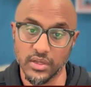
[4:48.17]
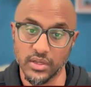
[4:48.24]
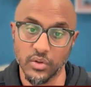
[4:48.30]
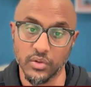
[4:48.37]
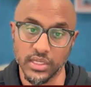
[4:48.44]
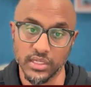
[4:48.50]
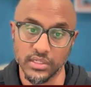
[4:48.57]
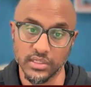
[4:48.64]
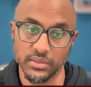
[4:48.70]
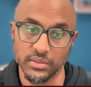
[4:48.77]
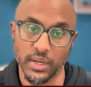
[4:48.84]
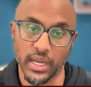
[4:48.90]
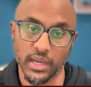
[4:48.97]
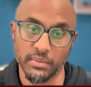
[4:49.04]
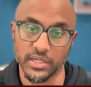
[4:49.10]
quote, killed
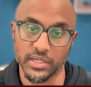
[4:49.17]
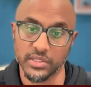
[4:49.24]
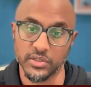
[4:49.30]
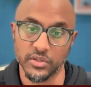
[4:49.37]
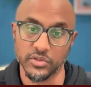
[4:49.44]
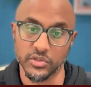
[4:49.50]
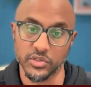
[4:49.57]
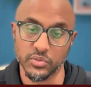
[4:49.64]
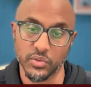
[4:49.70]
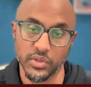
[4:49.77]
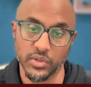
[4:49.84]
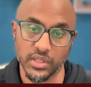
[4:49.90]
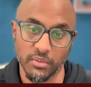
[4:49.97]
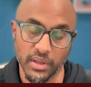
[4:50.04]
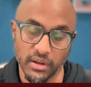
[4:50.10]
by Hamas soldiers
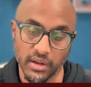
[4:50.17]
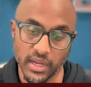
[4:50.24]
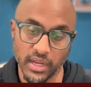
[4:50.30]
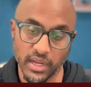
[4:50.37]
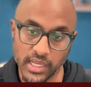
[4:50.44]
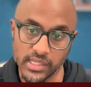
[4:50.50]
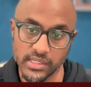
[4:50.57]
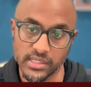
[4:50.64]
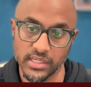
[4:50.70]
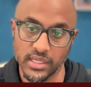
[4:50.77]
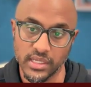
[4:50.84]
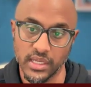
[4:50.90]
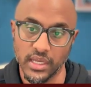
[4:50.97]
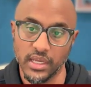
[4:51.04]
with their bare hands.